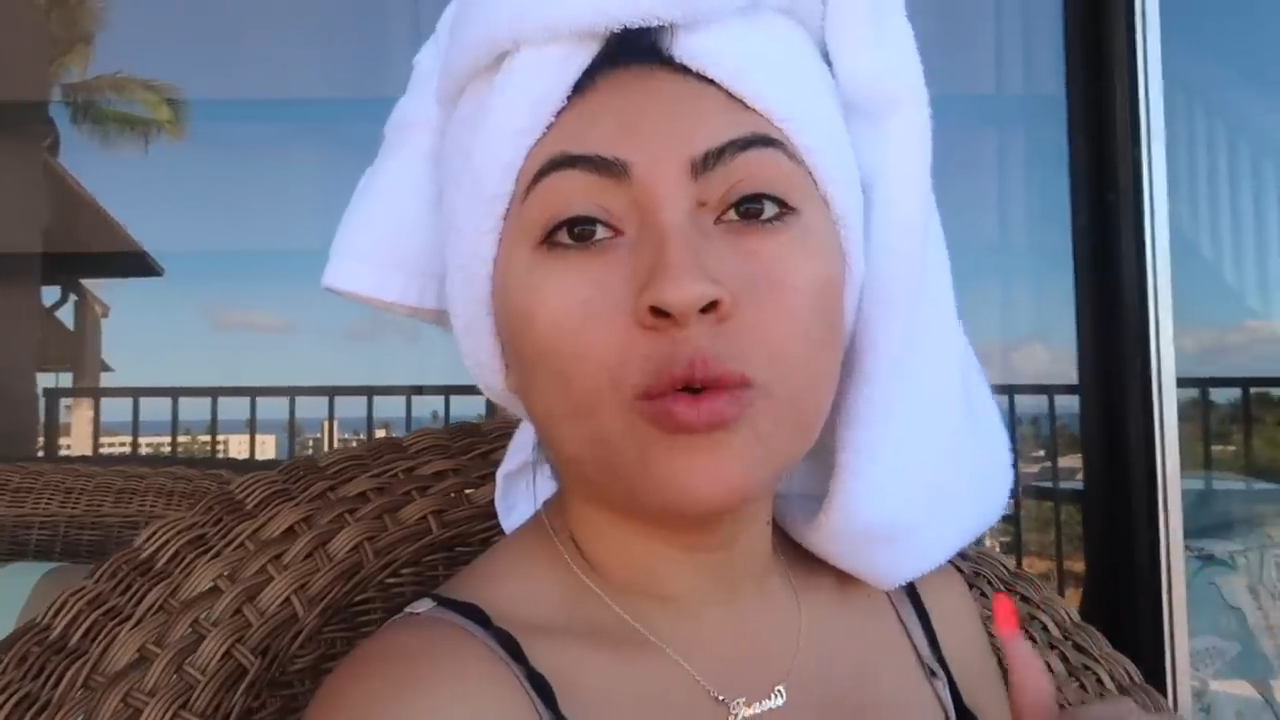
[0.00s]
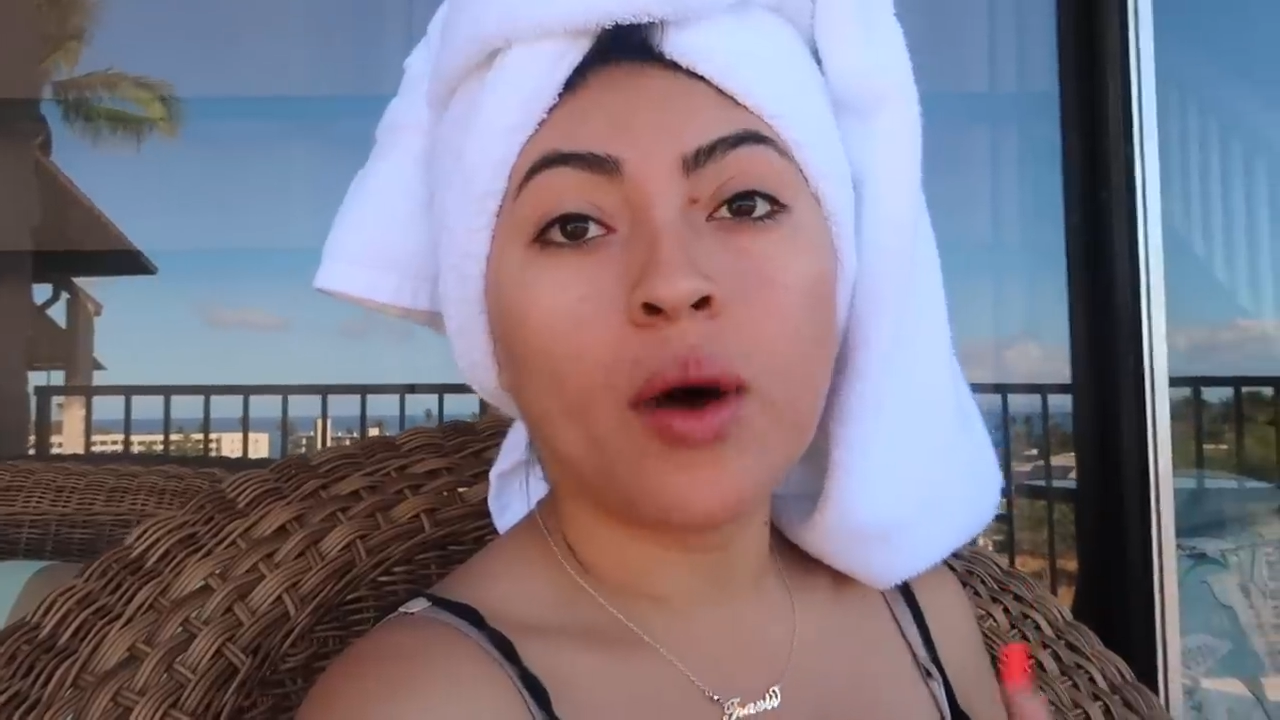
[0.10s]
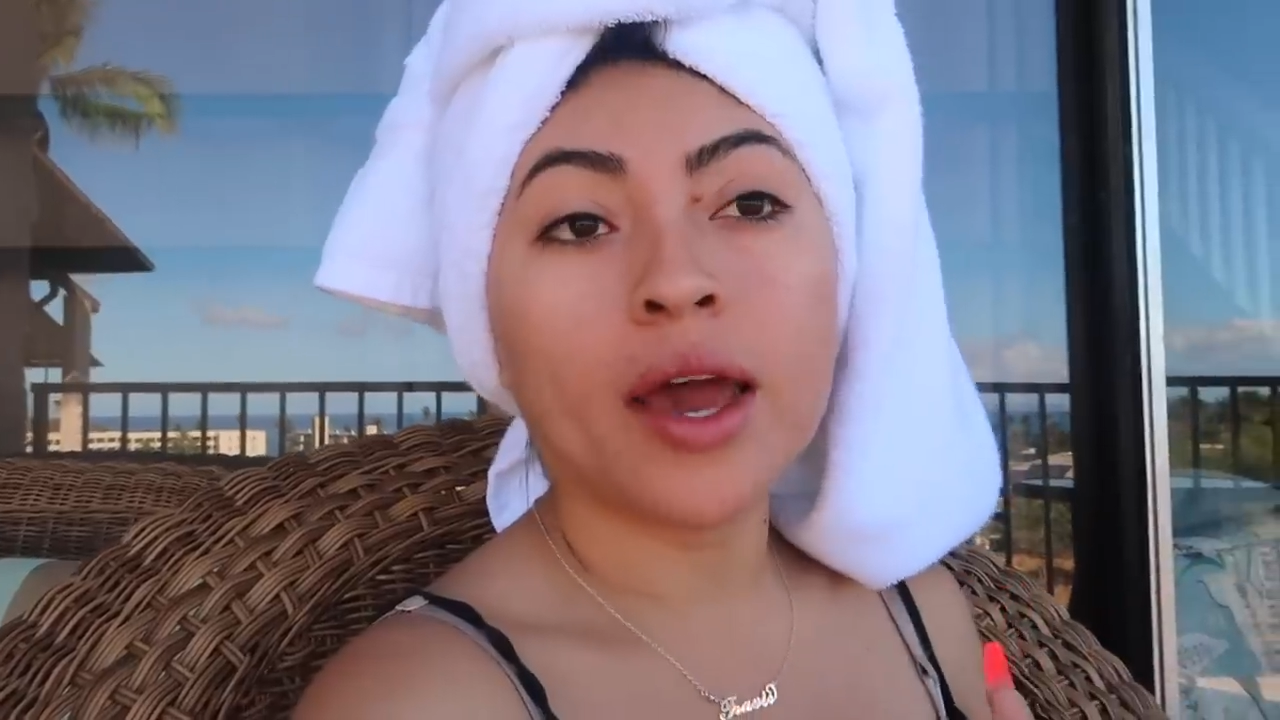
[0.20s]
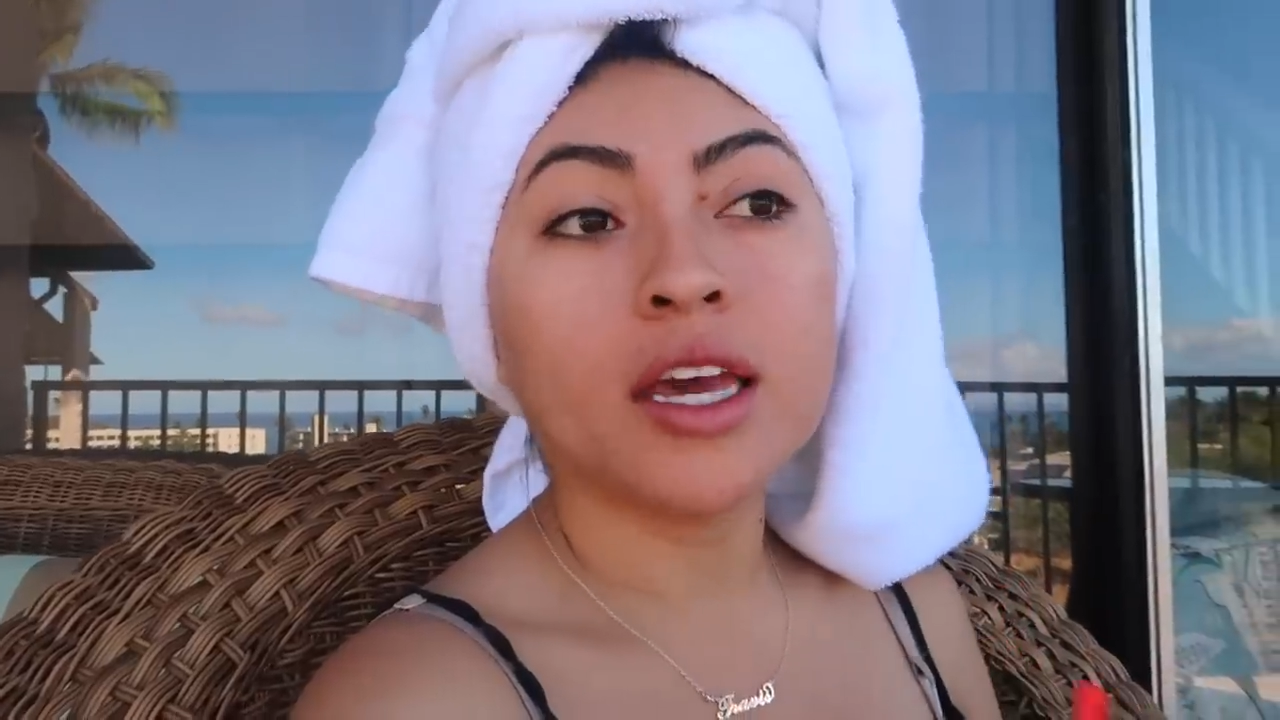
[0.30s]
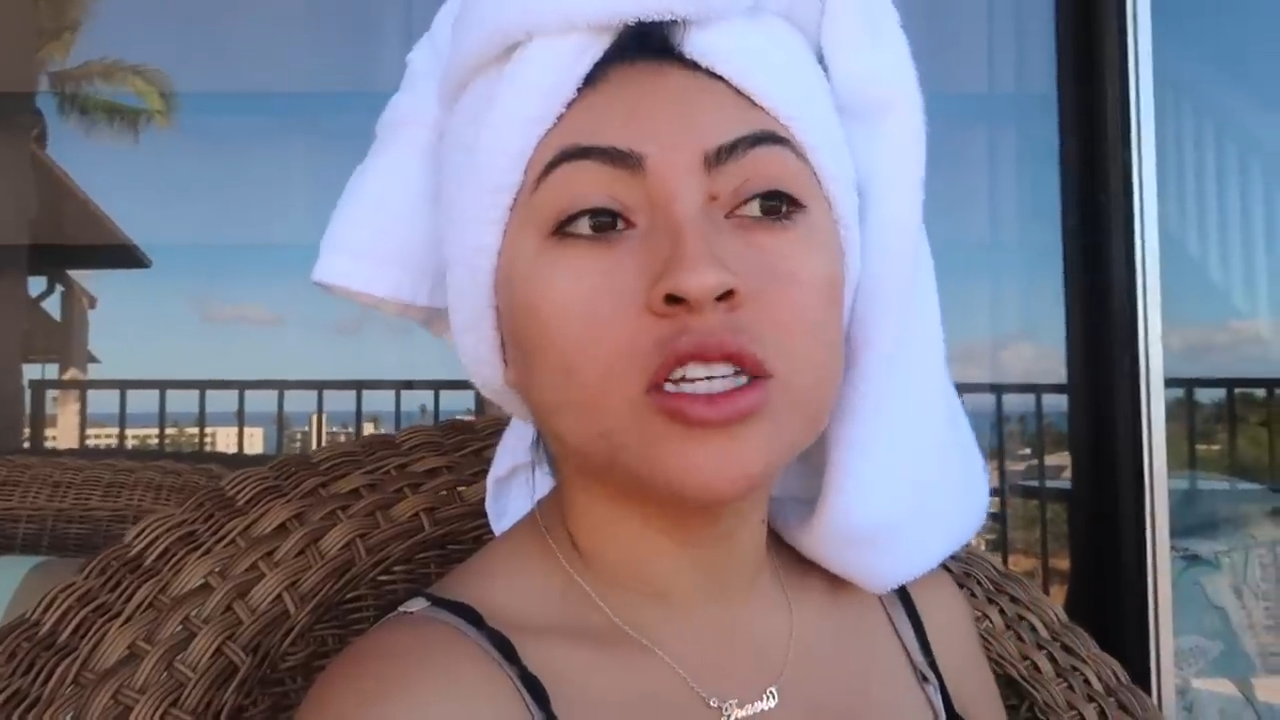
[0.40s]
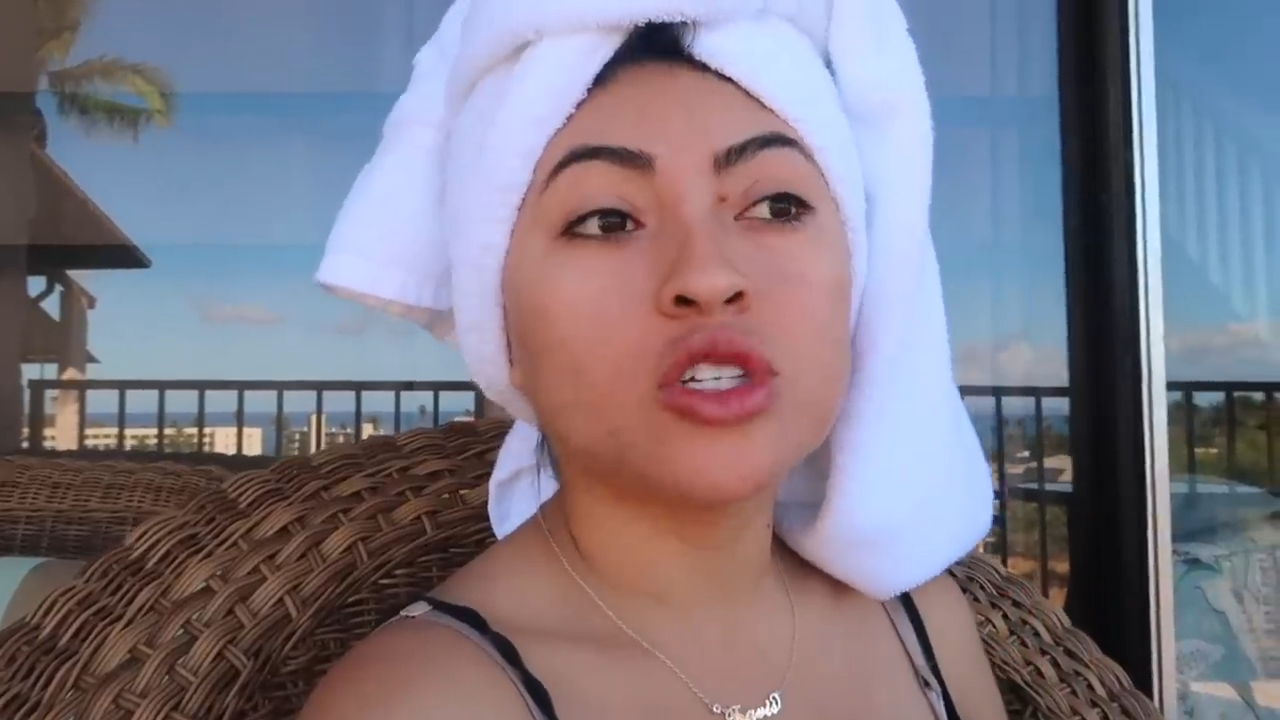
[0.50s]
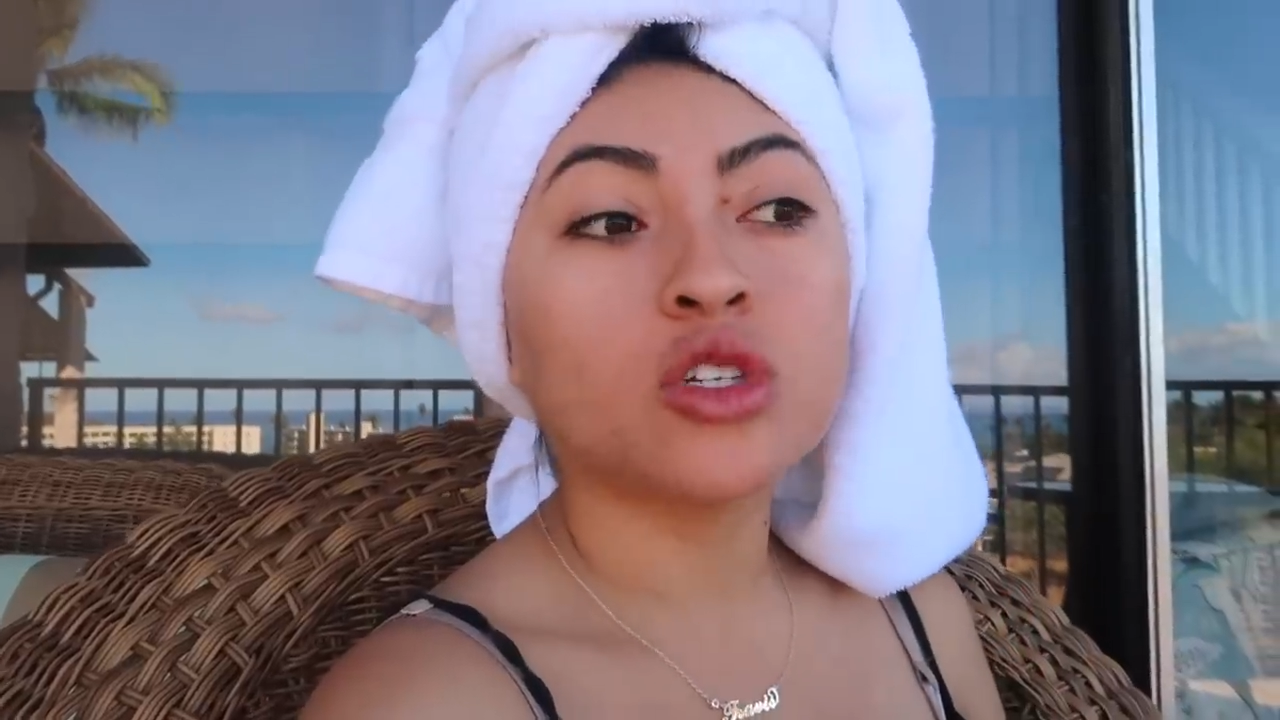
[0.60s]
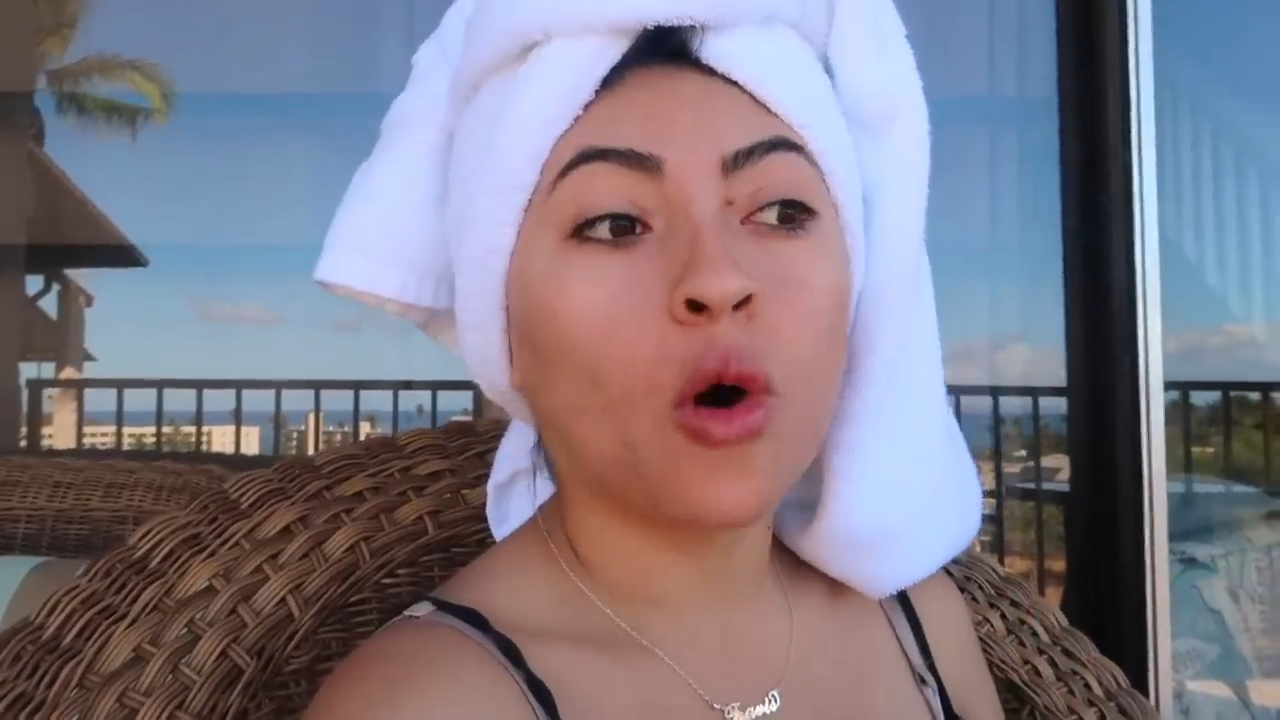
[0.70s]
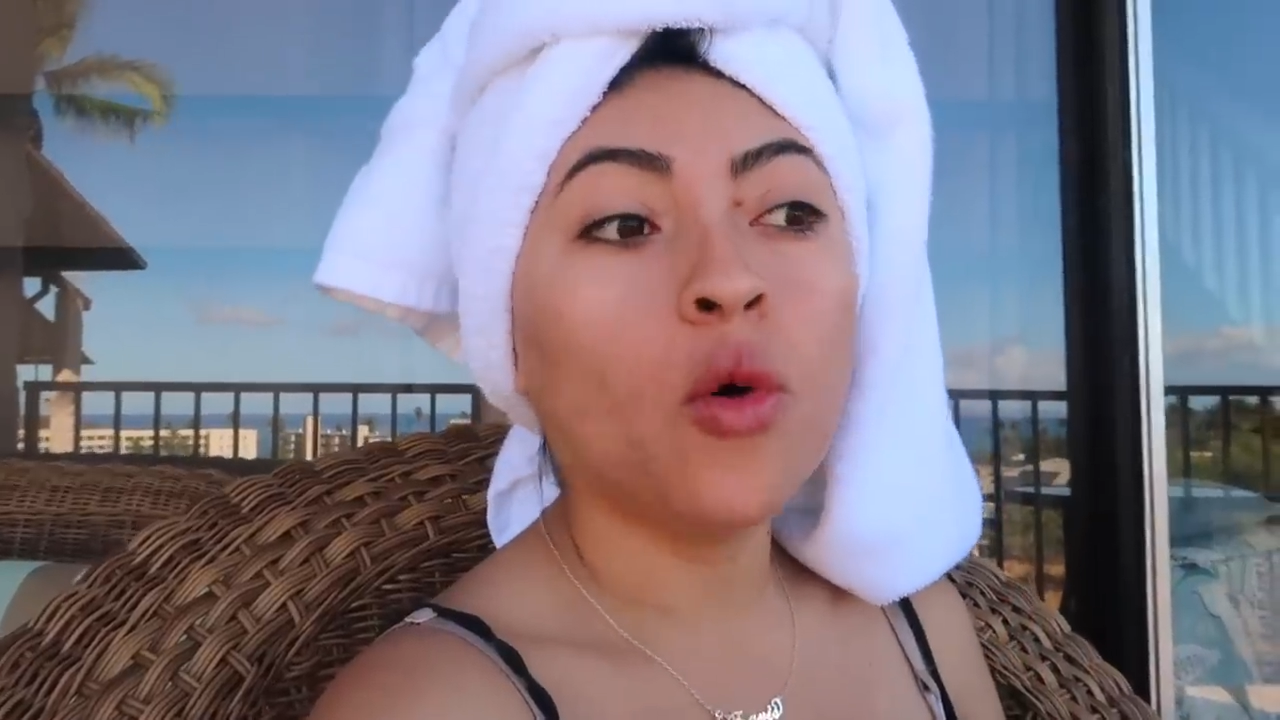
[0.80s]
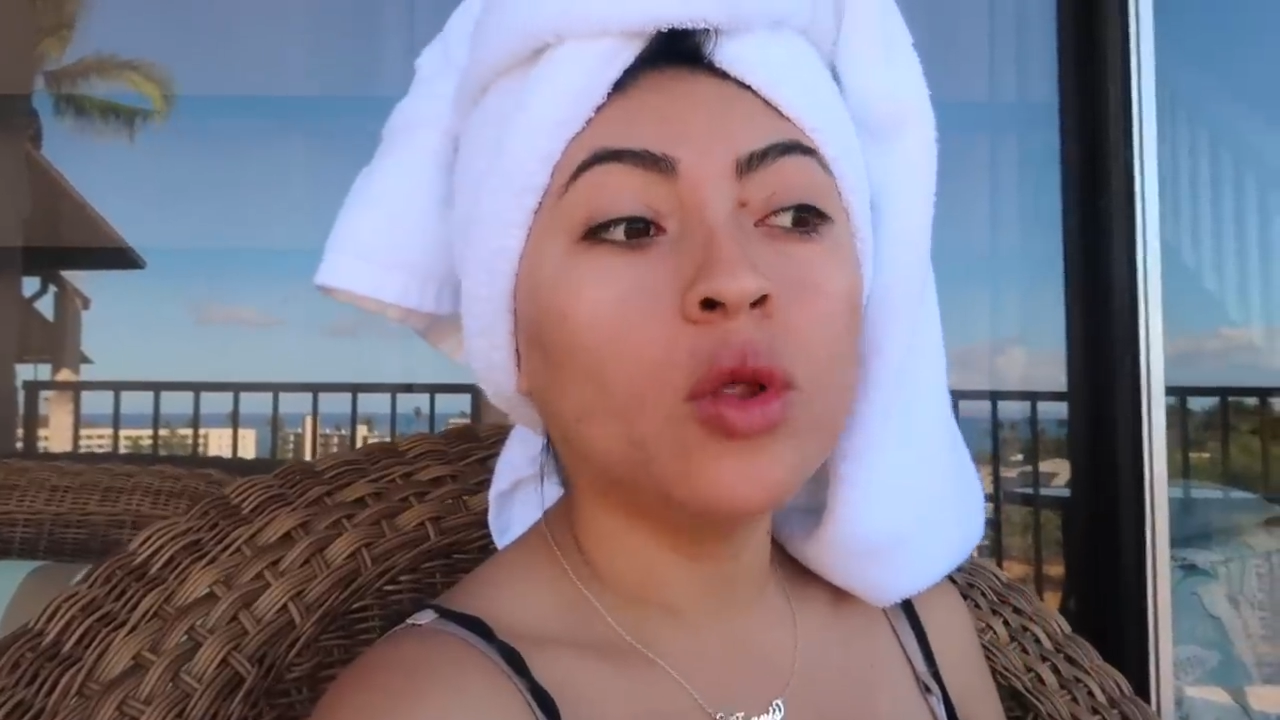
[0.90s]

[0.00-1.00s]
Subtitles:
Hawaii so